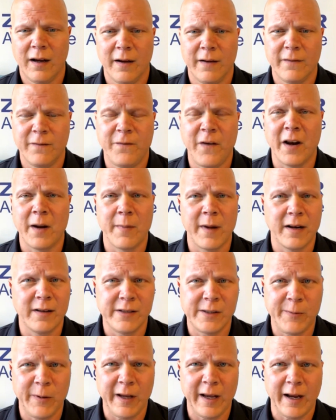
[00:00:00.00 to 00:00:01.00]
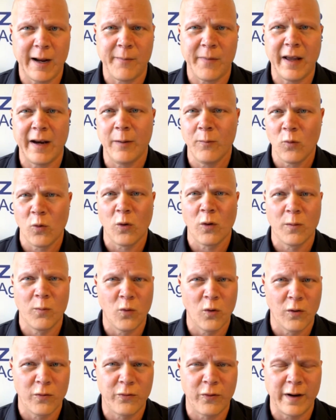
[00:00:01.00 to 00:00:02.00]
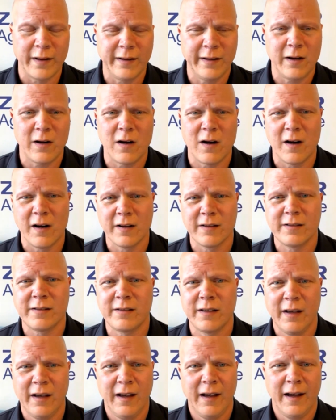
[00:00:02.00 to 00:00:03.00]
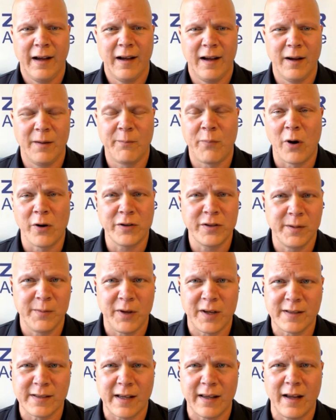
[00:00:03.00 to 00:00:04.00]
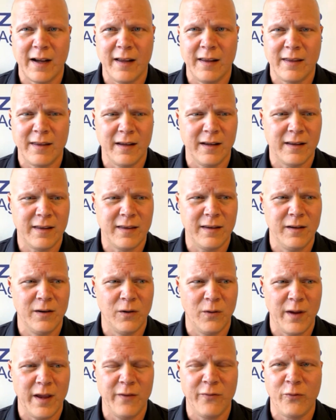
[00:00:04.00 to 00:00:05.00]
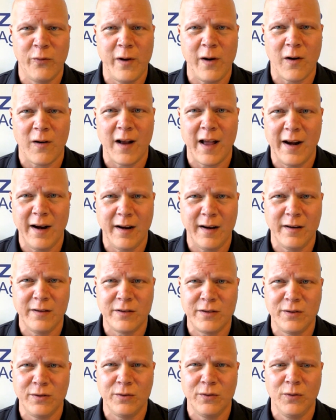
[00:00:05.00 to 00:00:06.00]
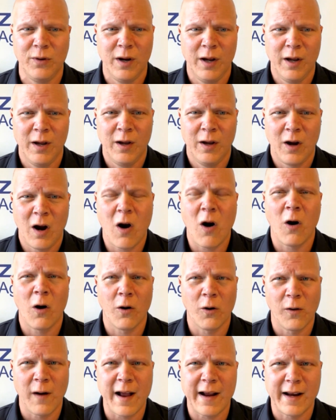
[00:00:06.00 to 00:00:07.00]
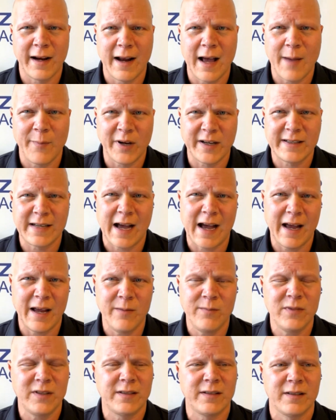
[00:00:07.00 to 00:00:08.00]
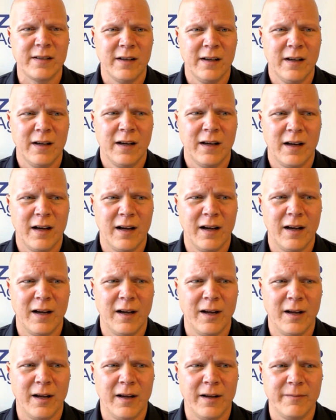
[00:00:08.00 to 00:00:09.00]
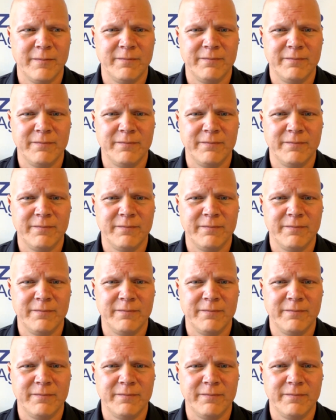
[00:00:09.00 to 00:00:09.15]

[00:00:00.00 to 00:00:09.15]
Fundamentally speaking, I'm getting more and more friendly hogs, partially because I think, you know, if we are headed into harder economic times, that